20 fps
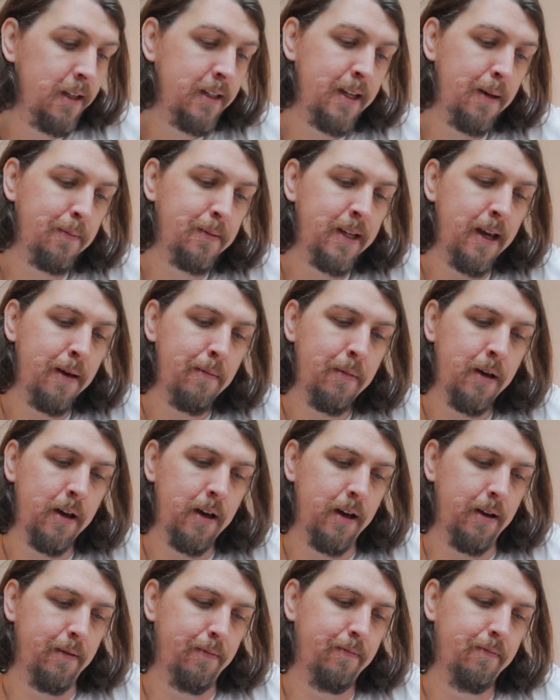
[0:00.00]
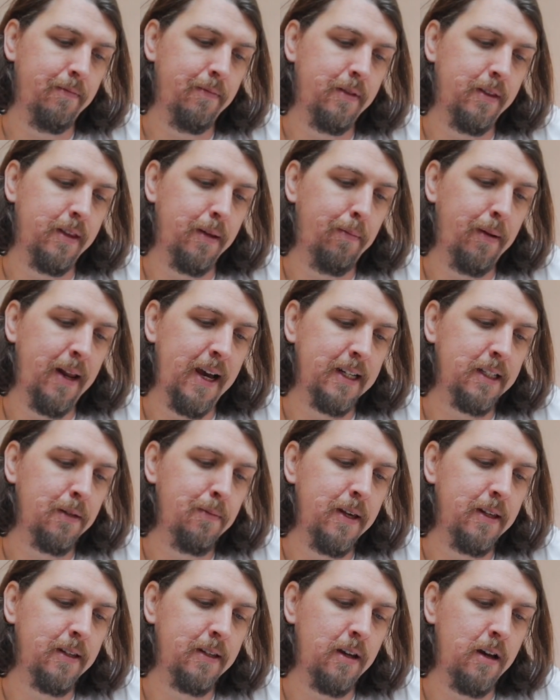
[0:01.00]
September, the
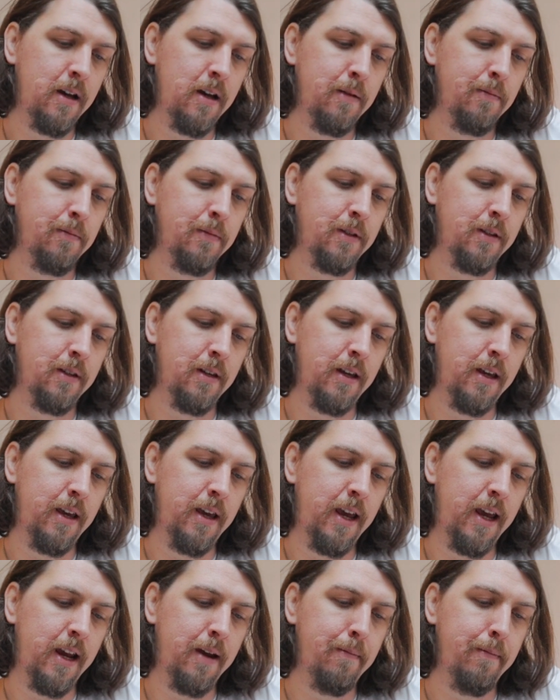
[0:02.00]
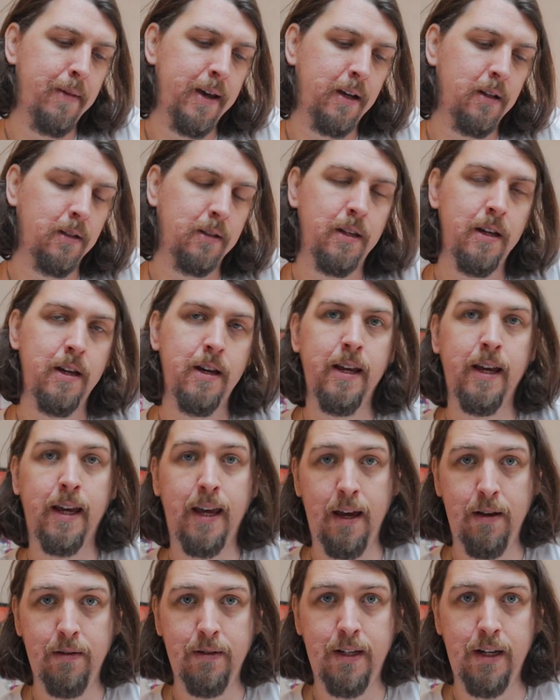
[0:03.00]
Blacksmith's Arms in Mickleton,
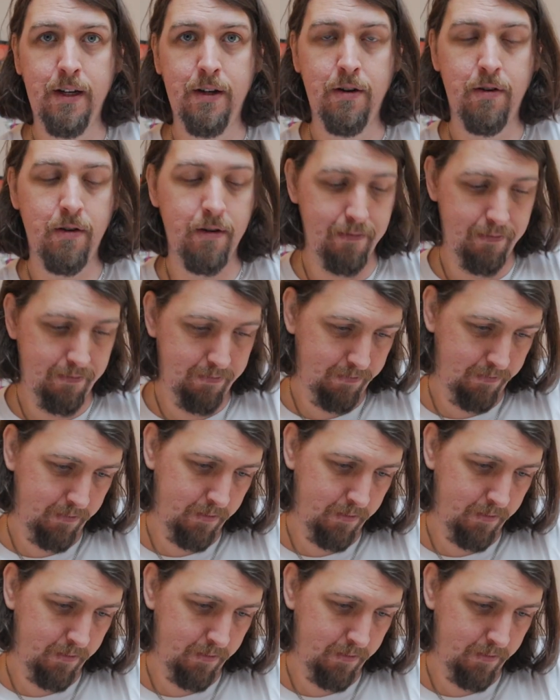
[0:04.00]
County Durham.